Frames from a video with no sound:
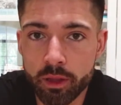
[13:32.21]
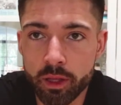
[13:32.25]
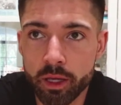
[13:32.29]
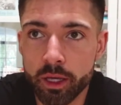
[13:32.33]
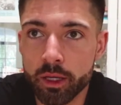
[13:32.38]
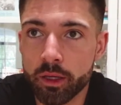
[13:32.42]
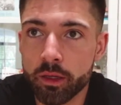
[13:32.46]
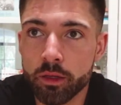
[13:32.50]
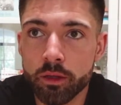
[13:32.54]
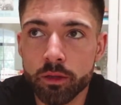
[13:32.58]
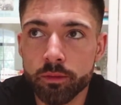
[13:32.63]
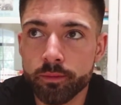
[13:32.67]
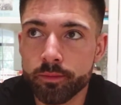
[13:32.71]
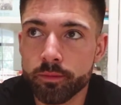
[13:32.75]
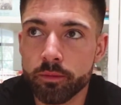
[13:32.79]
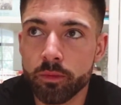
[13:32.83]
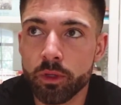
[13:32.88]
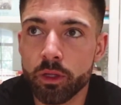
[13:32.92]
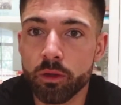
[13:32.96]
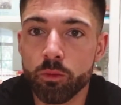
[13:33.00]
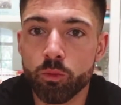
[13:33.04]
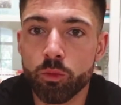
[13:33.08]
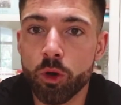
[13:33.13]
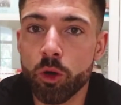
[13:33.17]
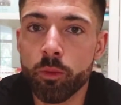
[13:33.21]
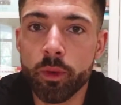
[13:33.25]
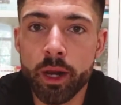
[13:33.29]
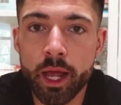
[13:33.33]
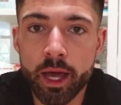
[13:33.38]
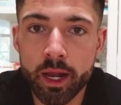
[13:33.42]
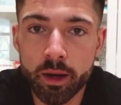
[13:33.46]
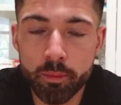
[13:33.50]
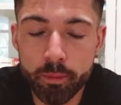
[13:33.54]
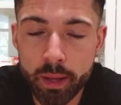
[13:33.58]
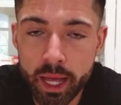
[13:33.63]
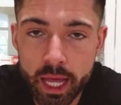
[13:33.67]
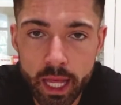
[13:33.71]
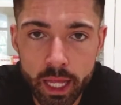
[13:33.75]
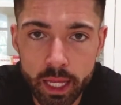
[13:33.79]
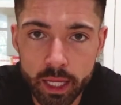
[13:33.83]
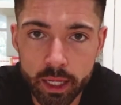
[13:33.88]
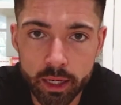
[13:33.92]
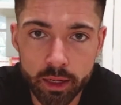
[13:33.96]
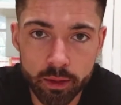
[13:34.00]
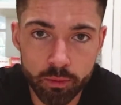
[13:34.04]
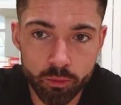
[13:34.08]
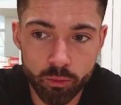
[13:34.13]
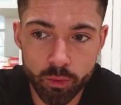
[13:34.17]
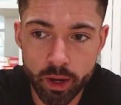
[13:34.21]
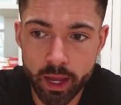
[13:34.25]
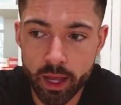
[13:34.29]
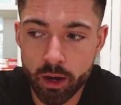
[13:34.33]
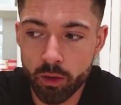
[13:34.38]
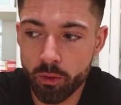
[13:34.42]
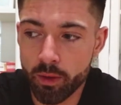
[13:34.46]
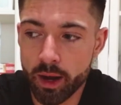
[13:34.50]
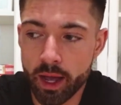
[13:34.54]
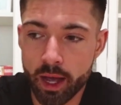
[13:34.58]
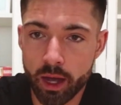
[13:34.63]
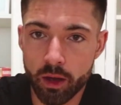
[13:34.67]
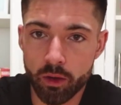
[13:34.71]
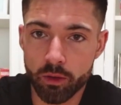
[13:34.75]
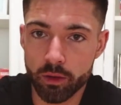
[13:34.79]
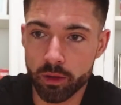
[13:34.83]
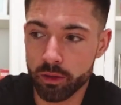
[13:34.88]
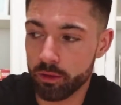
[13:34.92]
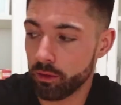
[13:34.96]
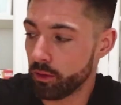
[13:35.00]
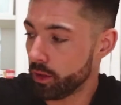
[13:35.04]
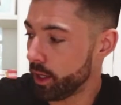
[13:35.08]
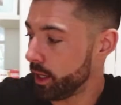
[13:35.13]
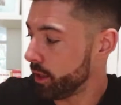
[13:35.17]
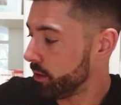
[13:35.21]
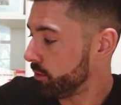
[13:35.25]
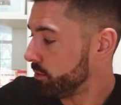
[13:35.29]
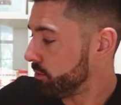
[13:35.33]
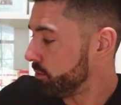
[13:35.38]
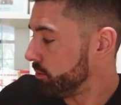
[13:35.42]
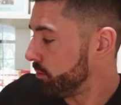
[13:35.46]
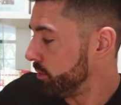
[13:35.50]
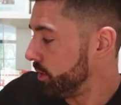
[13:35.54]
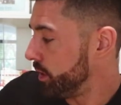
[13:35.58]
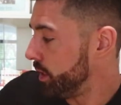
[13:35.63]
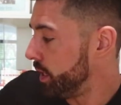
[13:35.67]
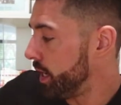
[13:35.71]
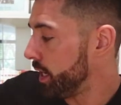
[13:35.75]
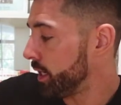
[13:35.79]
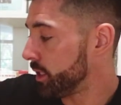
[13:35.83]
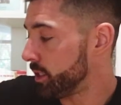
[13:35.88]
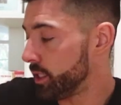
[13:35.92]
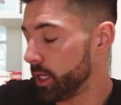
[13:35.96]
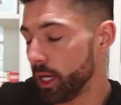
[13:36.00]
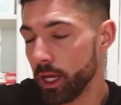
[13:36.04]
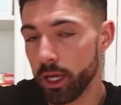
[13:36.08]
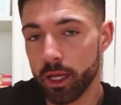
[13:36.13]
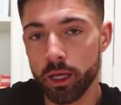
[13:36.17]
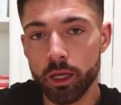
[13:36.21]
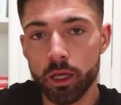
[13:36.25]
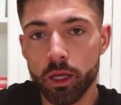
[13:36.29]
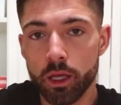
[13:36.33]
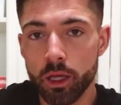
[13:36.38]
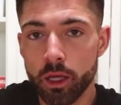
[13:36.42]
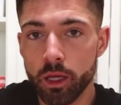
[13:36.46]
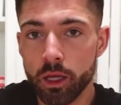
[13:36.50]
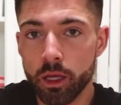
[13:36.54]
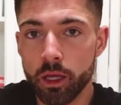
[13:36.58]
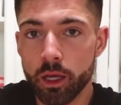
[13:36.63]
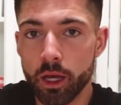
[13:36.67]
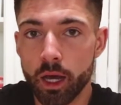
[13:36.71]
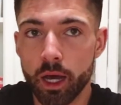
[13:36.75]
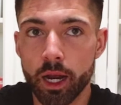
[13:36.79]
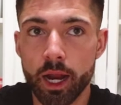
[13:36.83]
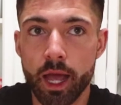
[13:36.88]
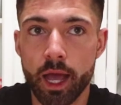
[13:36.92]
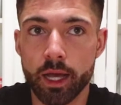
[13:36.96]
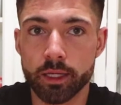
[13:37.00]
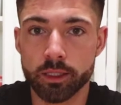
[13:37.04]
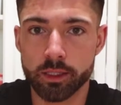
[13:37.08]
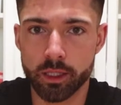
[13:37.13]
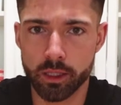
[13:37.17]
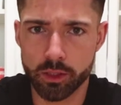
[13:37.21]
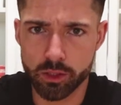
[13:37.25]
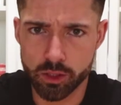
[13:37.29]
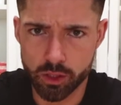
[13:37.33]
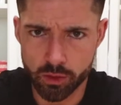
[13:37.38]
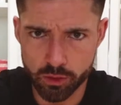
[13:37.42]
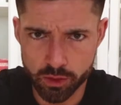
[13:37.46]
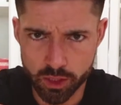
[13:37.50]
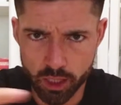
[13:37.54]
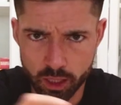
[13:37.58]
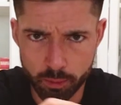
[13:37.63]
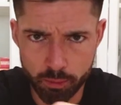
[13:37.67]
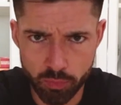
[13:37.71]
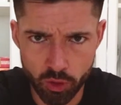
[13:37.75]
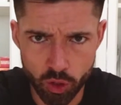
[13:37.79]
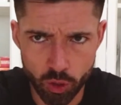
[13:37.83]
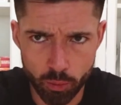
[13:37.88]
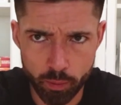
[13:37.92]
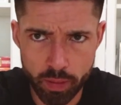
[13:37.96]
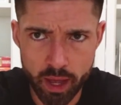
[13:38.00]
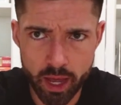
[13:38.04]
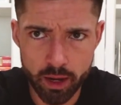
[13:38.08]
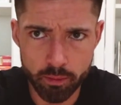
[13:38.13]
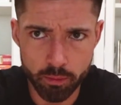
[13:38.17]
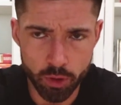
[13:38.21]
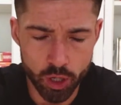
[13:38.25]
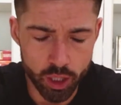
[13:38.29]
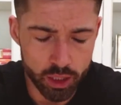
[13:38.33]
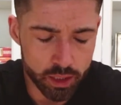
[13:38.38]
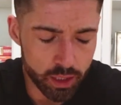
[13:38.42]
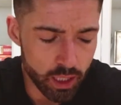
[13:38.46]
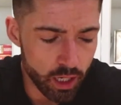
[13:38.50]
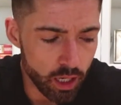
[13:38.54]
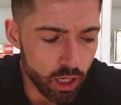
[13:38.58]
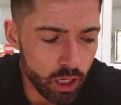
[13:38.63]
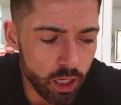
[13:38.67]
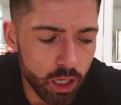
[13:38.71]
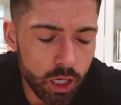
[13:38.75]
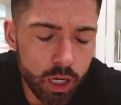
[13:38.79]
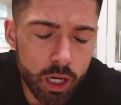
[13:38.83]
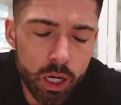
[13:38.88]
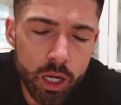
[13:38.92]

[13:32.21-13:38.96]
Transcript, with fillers: Like Roman had a pen and ran around and like nicked it on accident. So there's like a little pen mark there.